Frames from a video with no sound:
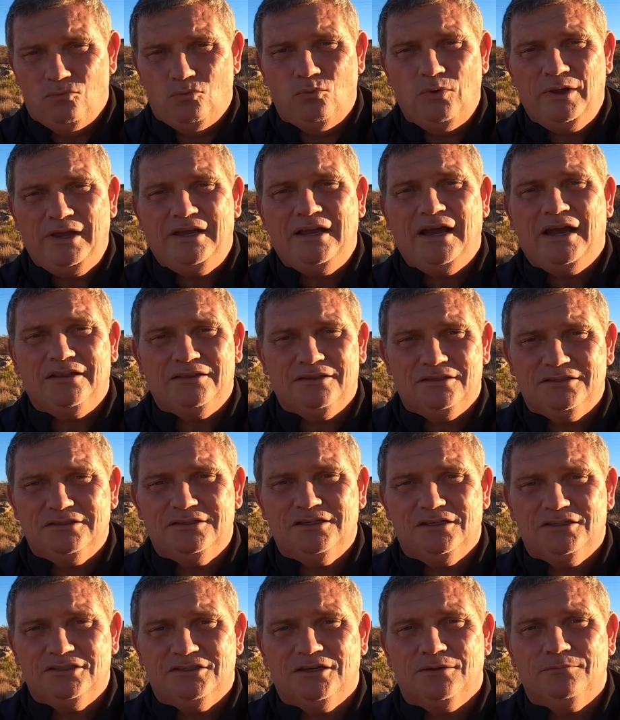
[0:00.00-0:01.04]
we got the
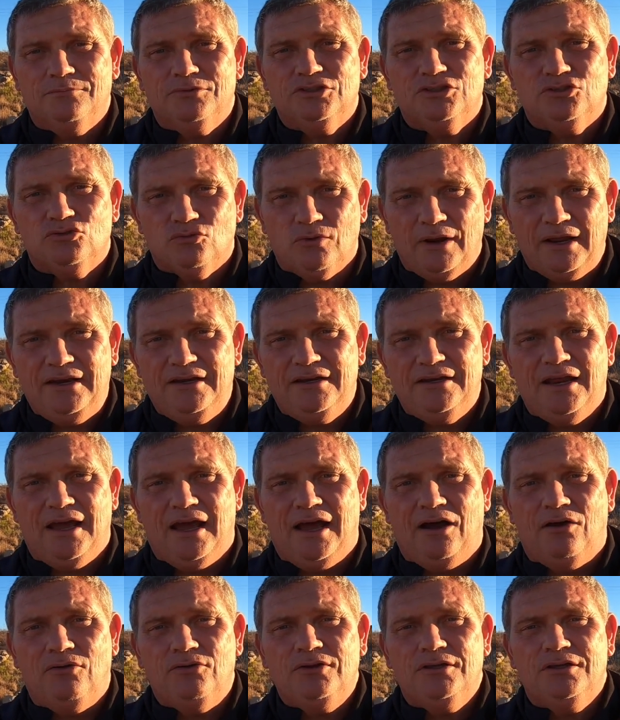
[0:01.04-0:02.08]
system straightened
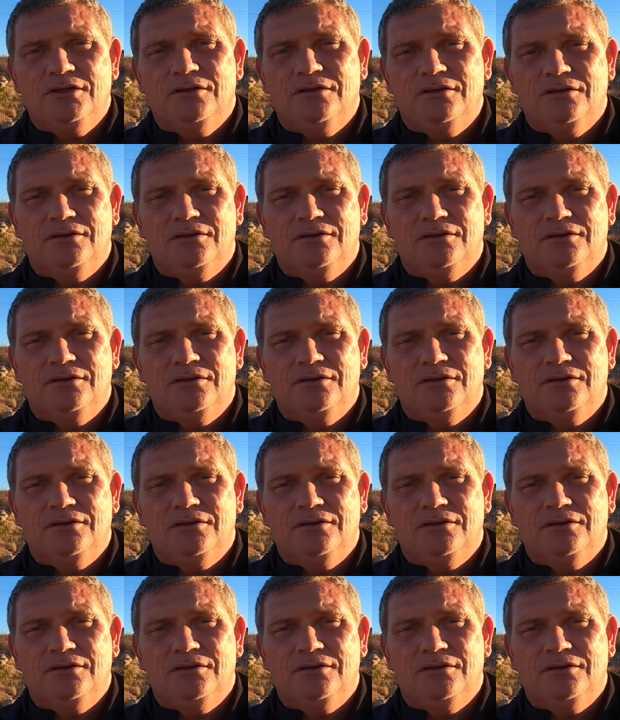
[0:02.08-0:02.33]
out,